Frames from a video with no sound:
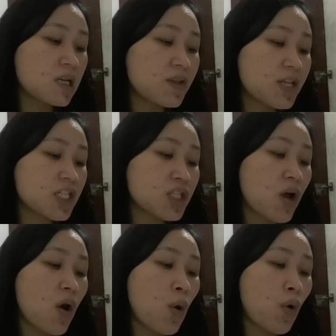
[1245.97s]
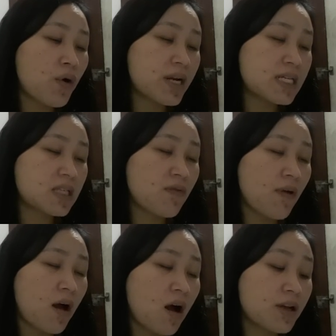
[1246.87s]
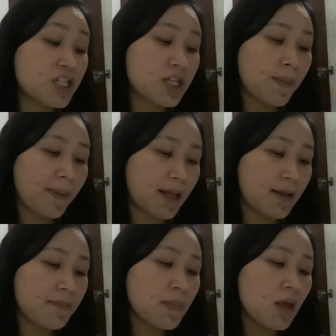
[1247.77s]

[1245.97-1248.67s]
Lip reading: they did not learn it deeply.